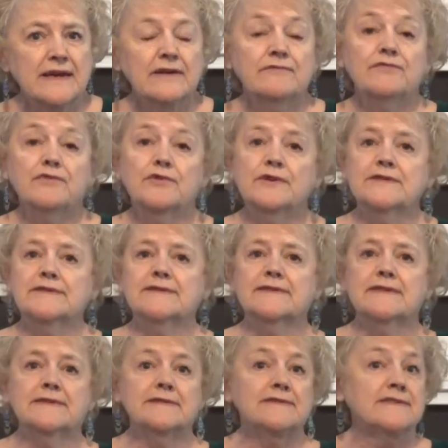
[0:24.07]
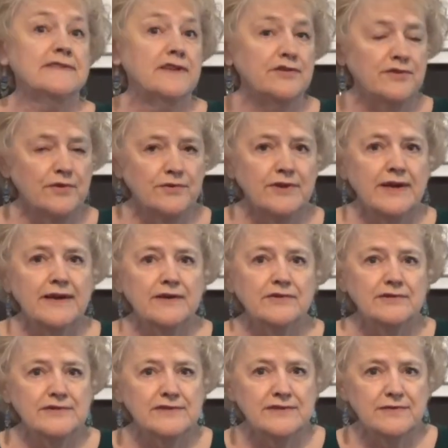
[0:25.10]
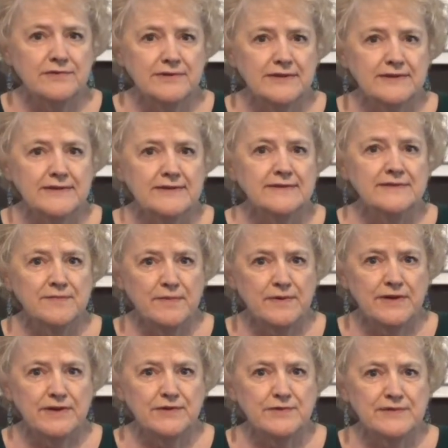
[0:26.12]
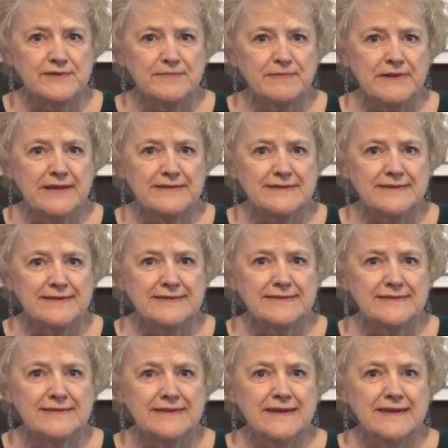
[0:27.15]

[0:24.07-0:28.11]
For instance, Sedona, Arizona is one of those places.